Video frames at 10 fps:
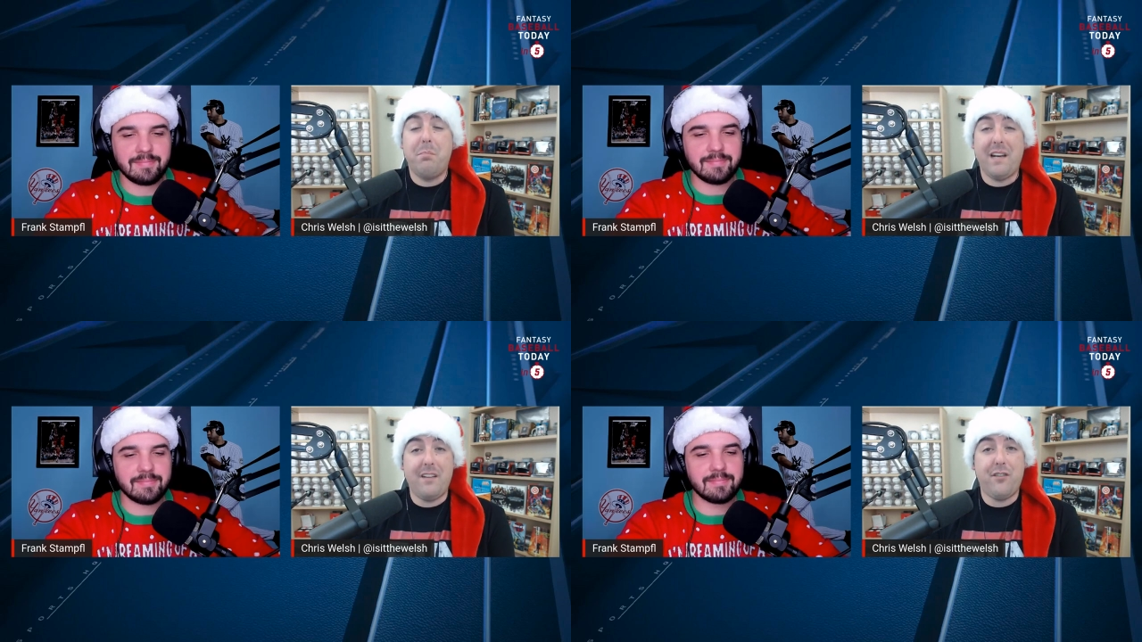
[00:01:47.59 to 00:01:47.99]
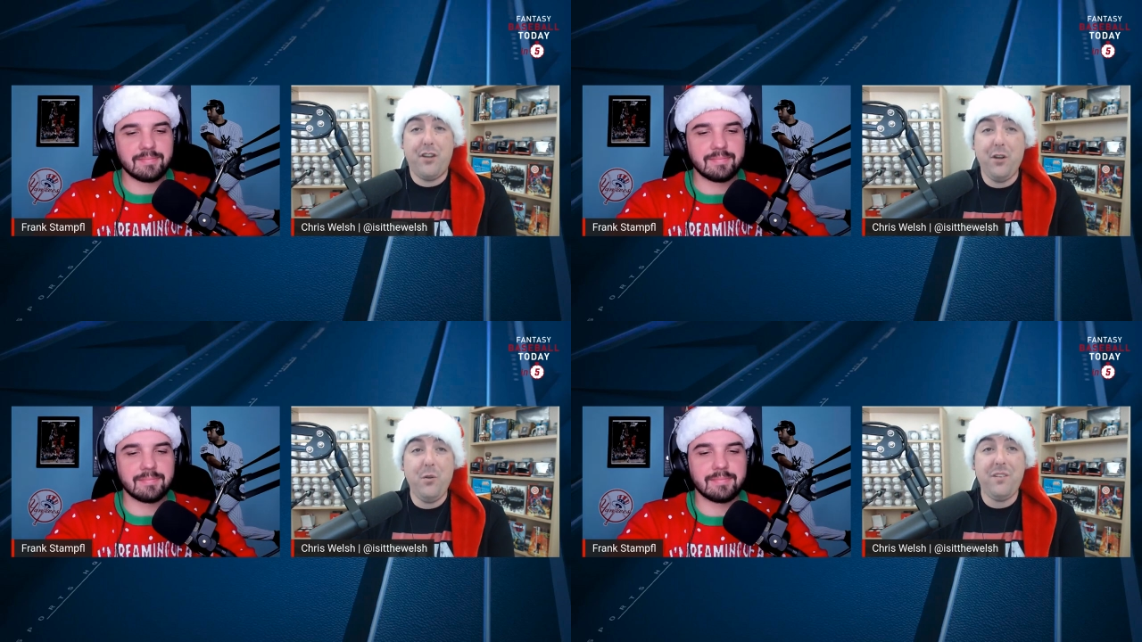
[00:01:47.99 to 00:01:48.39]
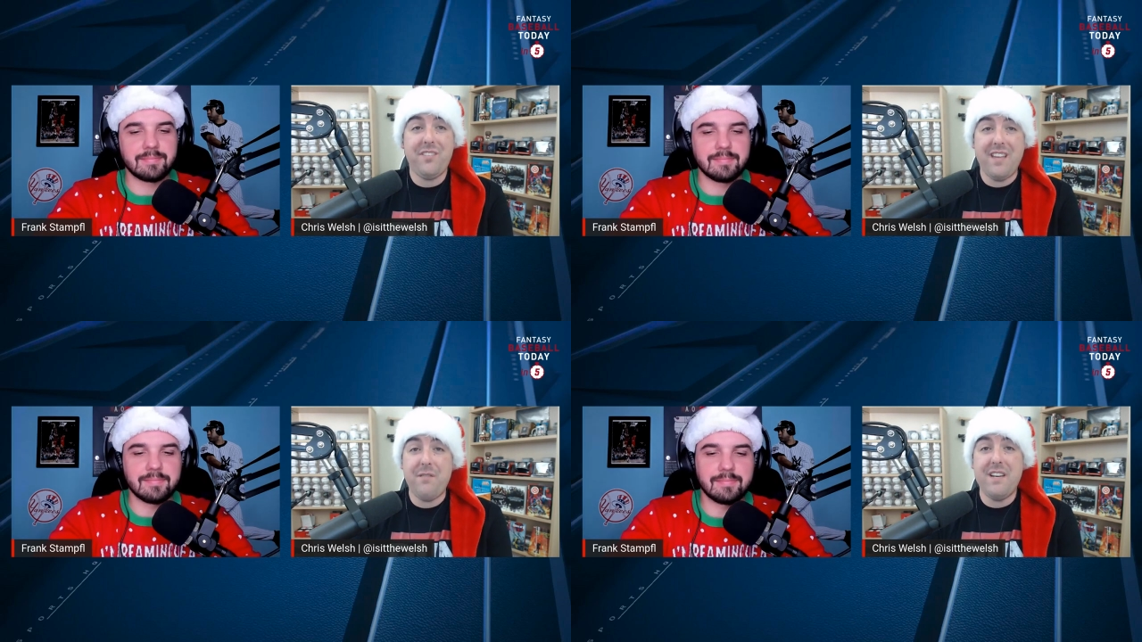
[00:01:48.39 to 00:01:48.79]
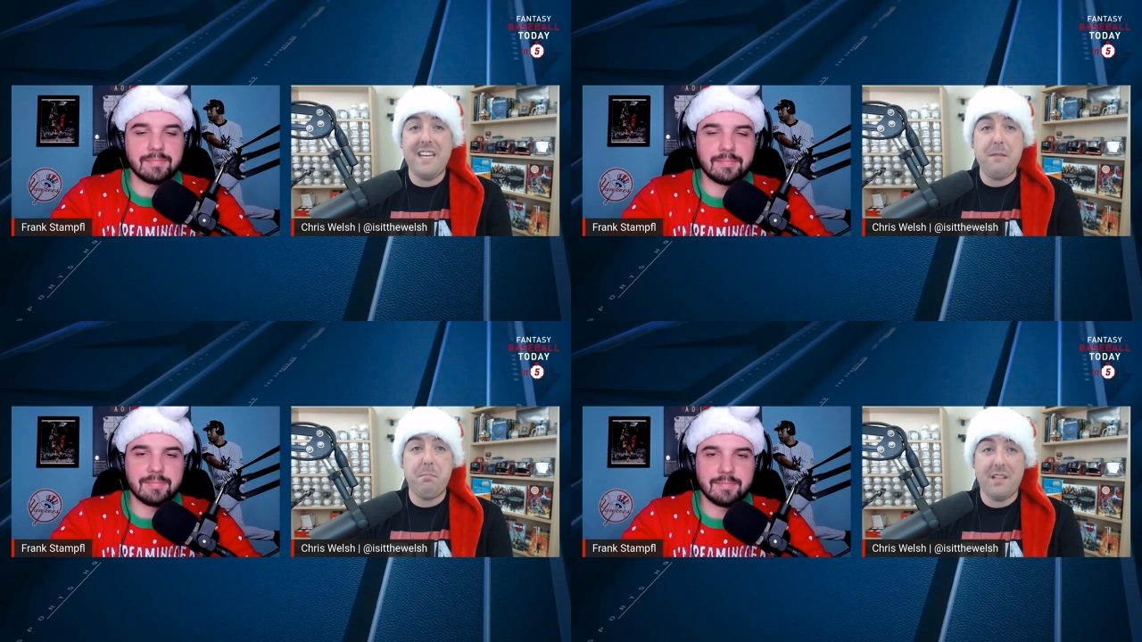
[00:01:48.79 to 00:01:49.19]
Speaker 1: but at two
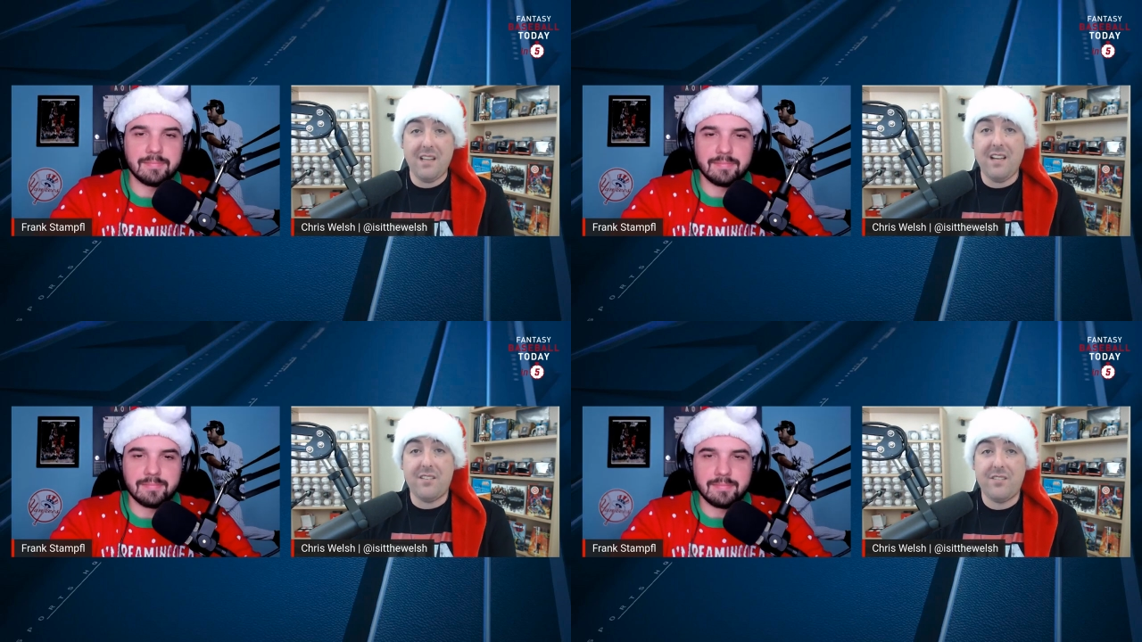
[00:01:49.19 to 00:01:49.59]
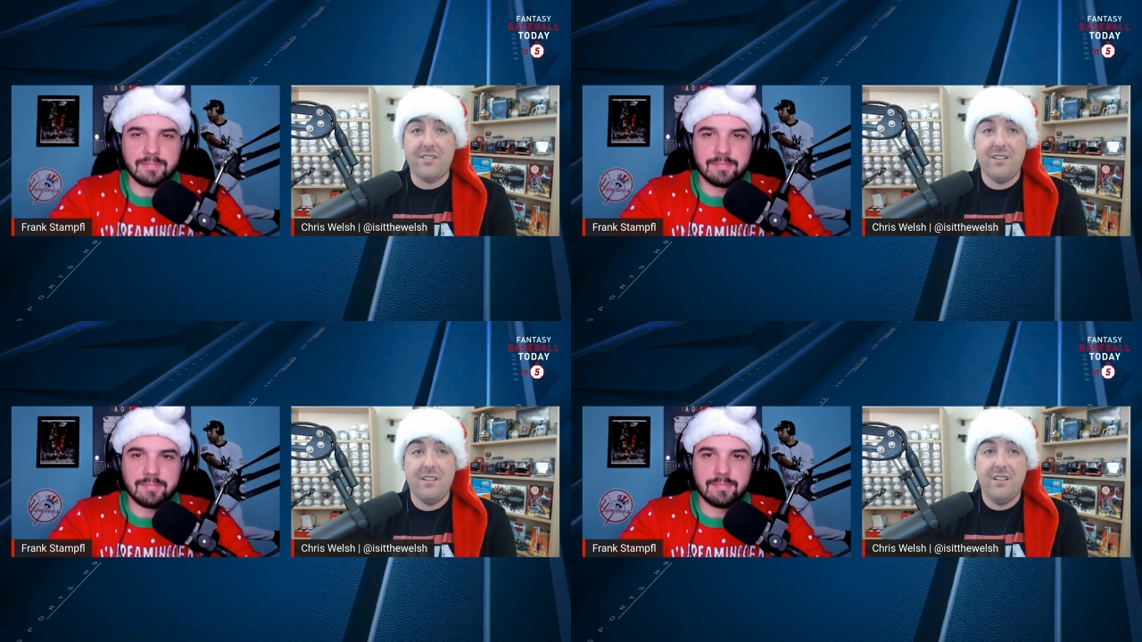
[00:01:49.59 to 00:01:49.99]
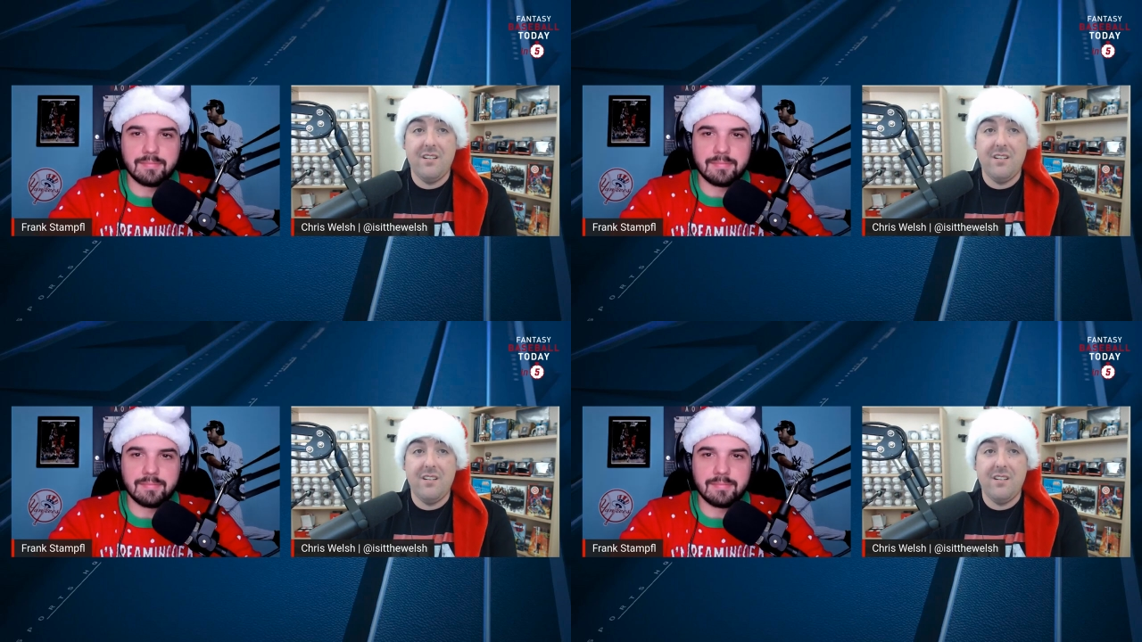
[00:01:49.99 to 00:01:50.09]
seventy plus,